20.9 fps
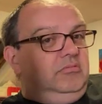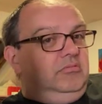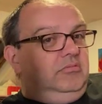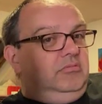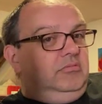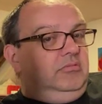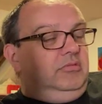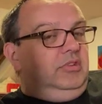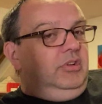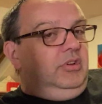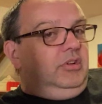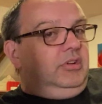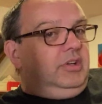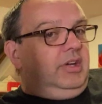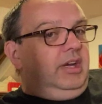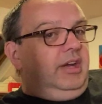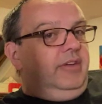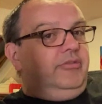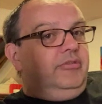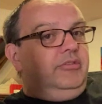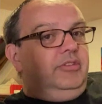not
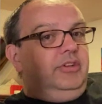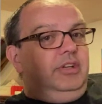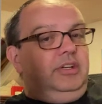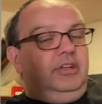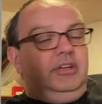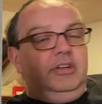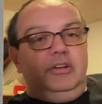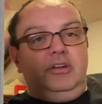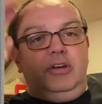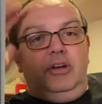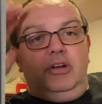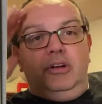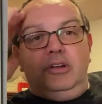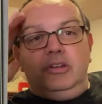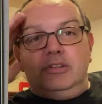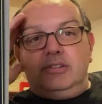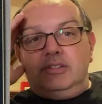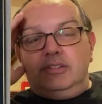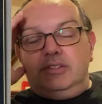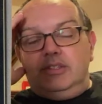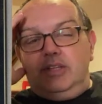covering
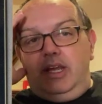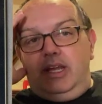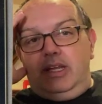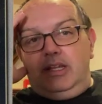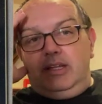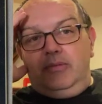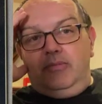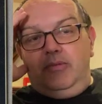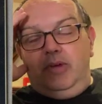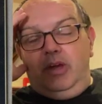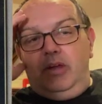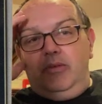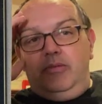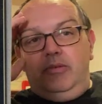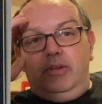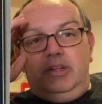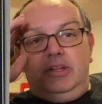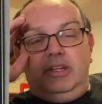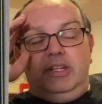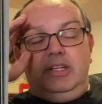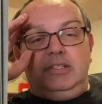costs at the
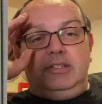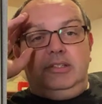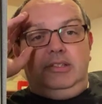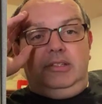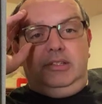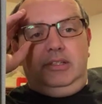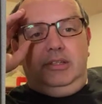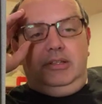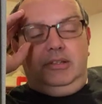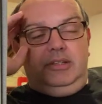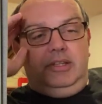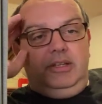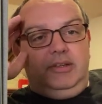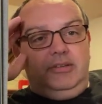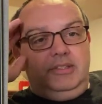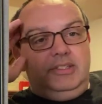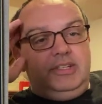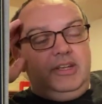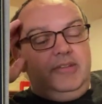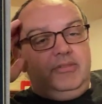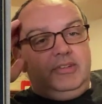moment. There
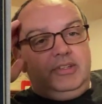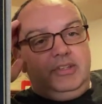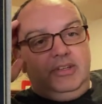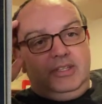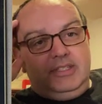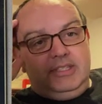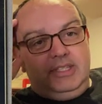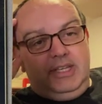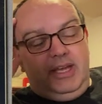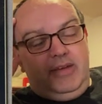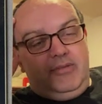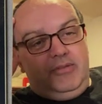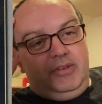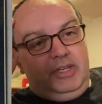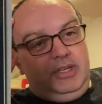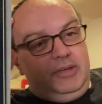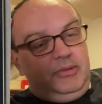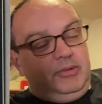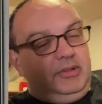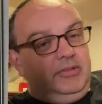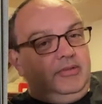is advertising happening.
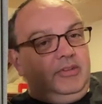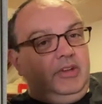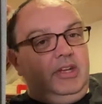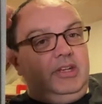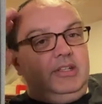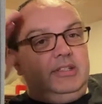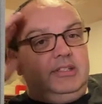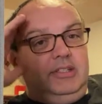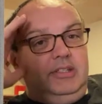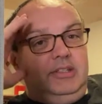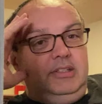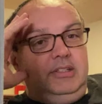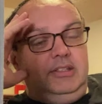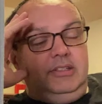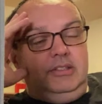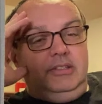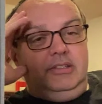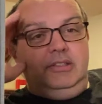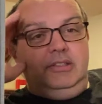You will have noticed in